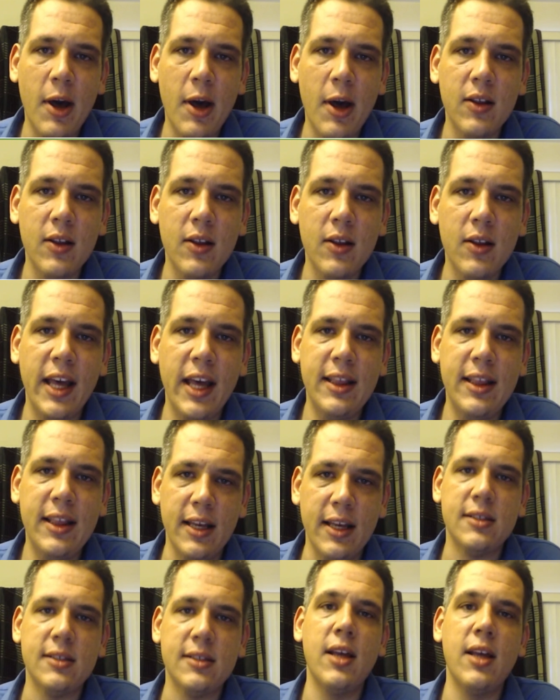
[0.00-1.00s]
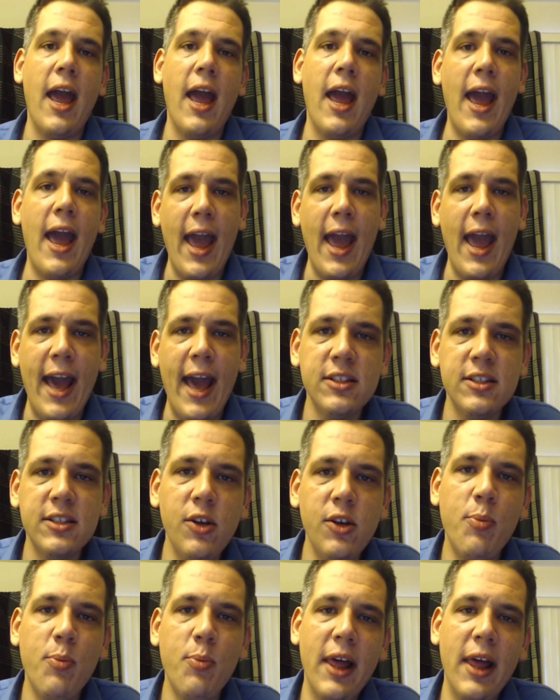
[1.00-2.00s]
it like this. As you
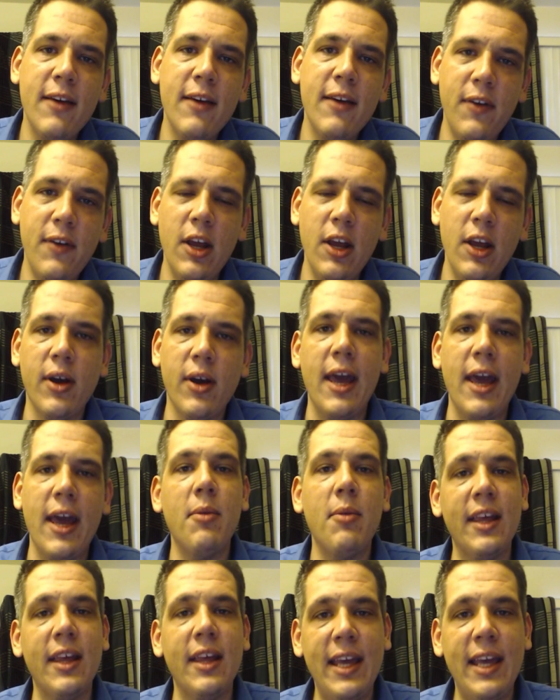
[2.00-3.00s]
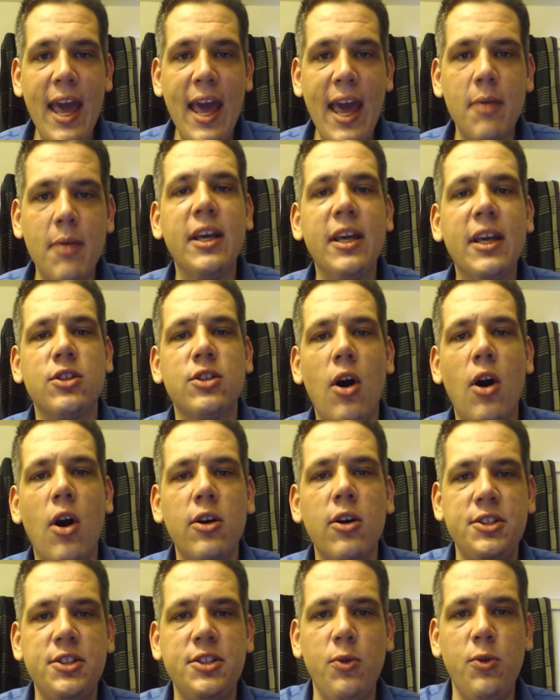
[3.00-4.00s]
play a video game, the game gets harder as
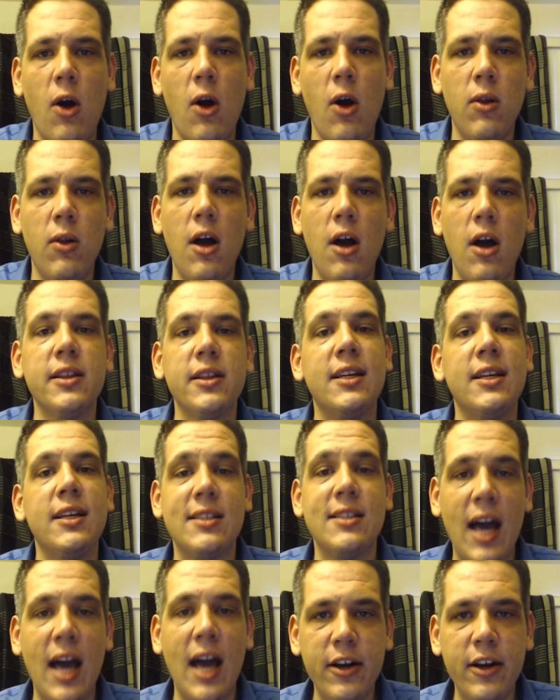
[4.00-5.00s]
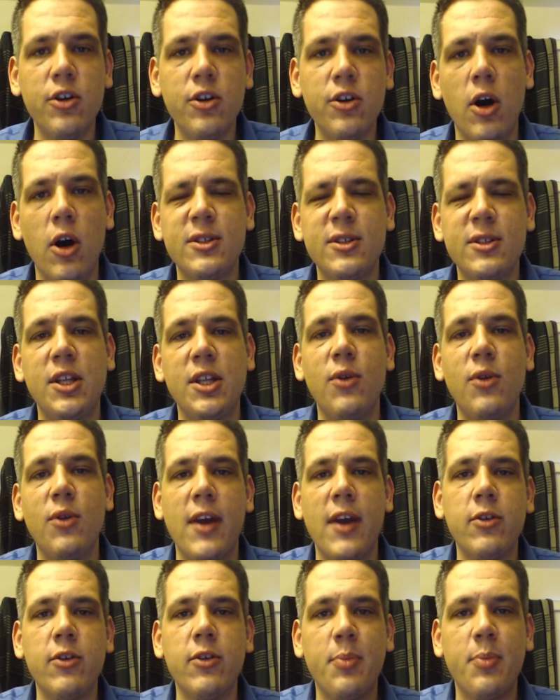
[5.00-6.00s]
you go along. The designer knows that you've never
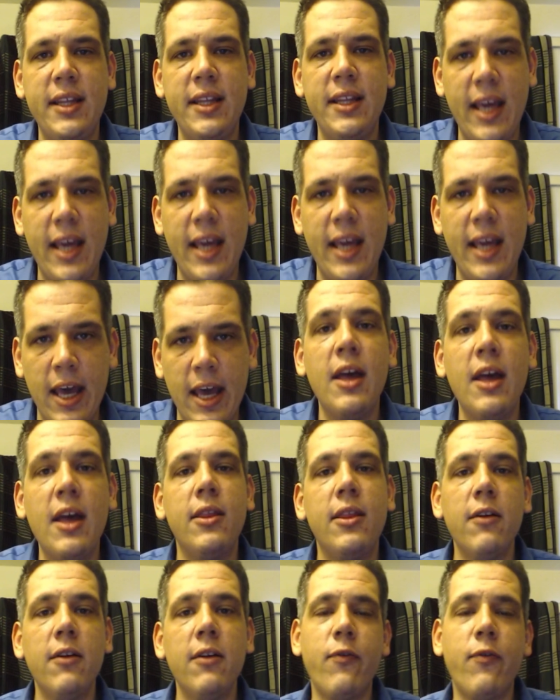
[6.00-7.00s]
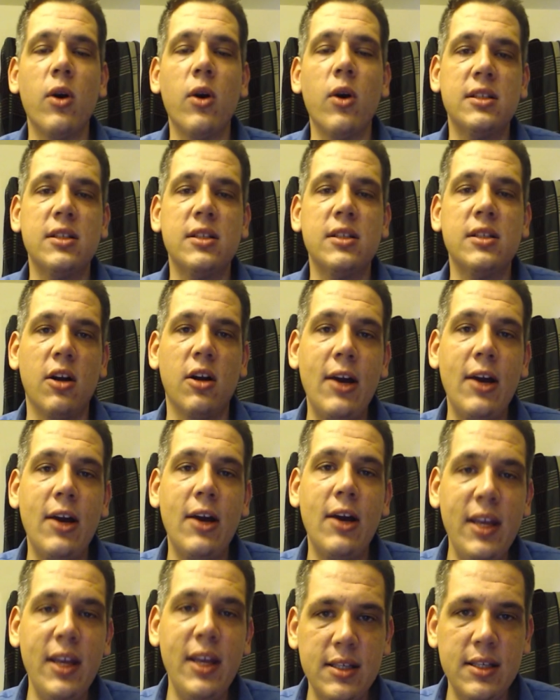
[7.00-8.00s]
played the game, therefore it starts out
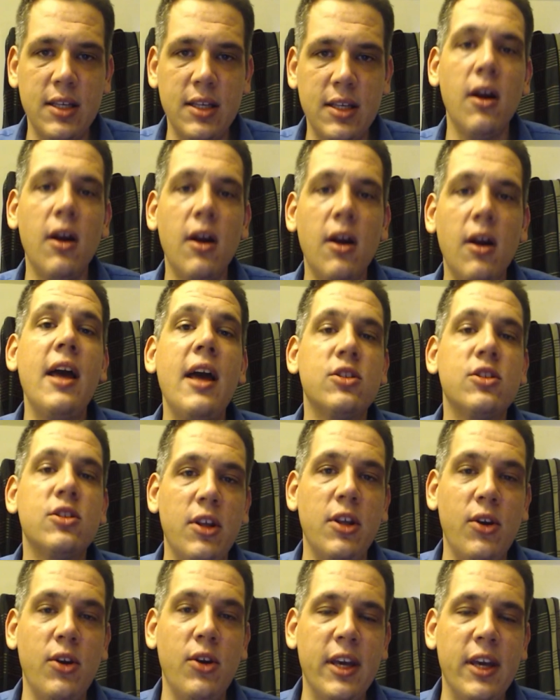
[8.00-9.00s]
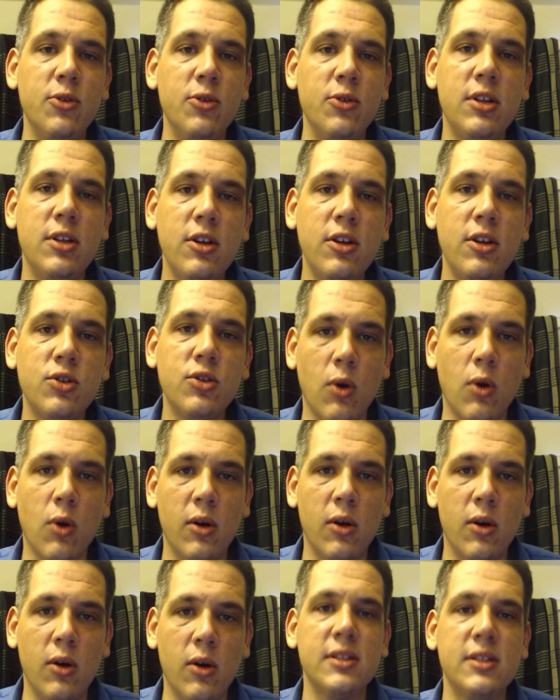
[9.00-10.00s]
easier so that you can get used to the controls.
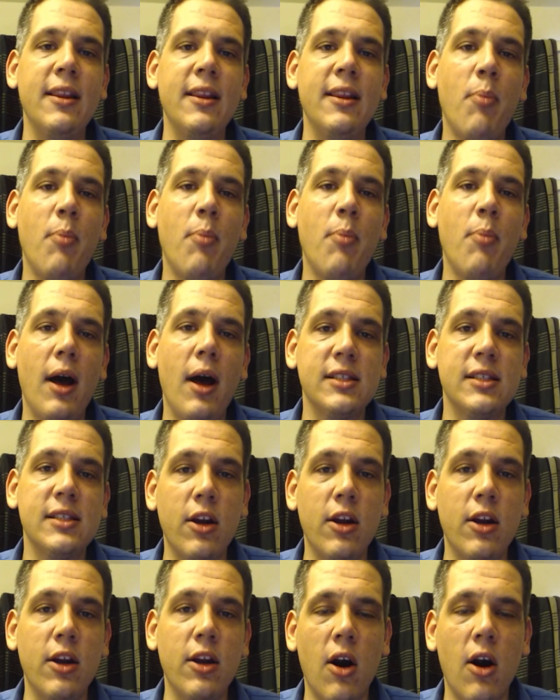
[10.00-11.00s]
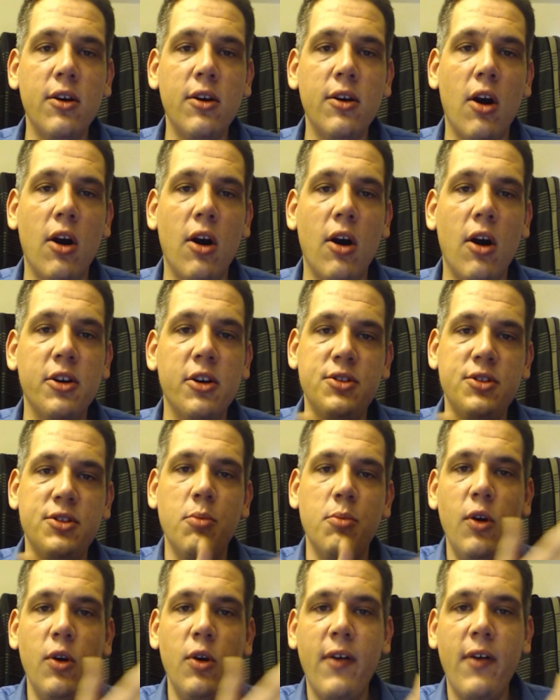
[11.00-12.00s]
Then the bosses get harder and harder as you move
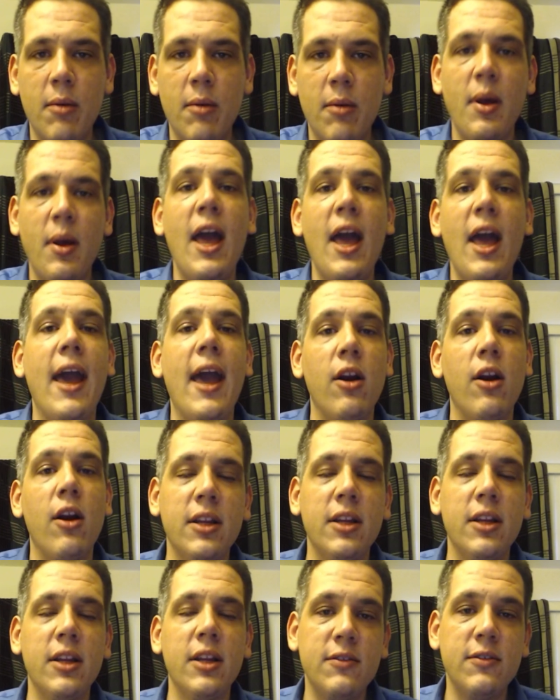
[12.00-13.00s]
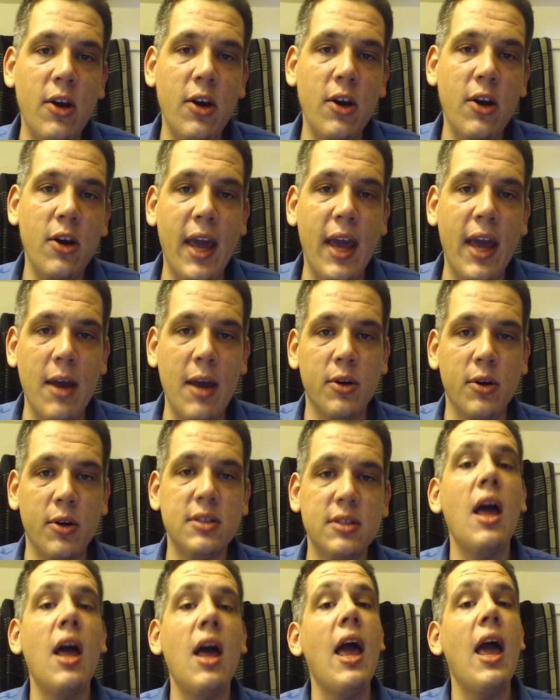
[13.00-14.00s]
up, and all these video gamers,
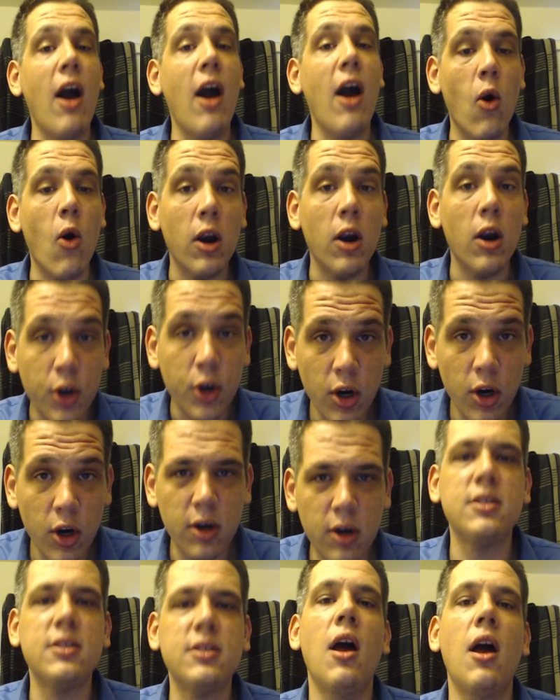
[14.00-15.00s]
or nerds,